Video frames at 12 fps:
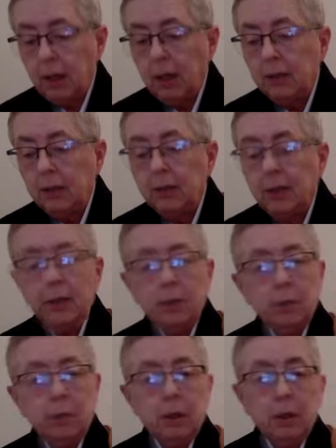
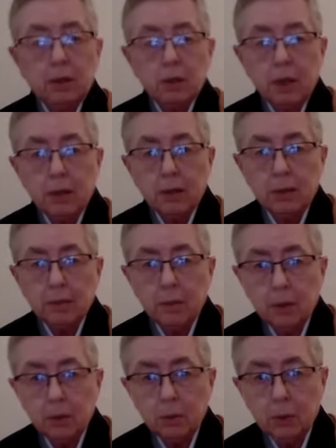Enlightenment is not
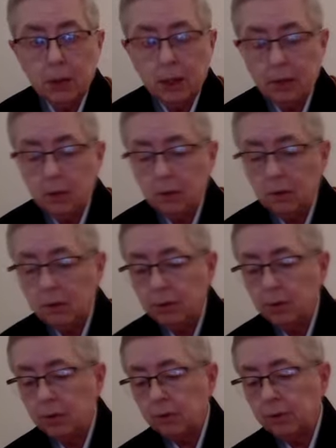something to be gained in the
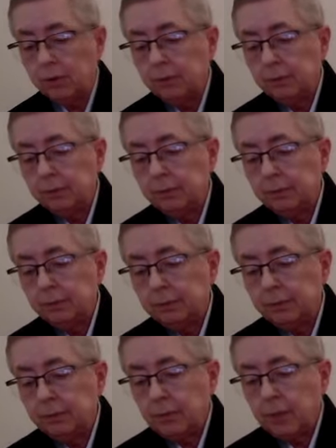future.
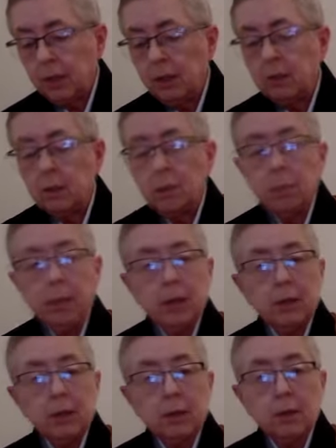It is the
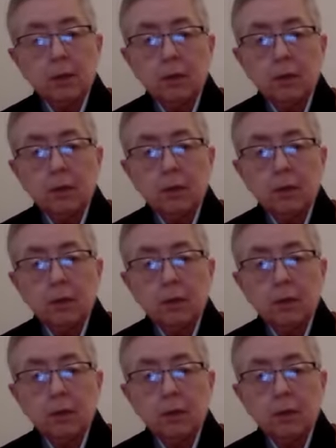basis of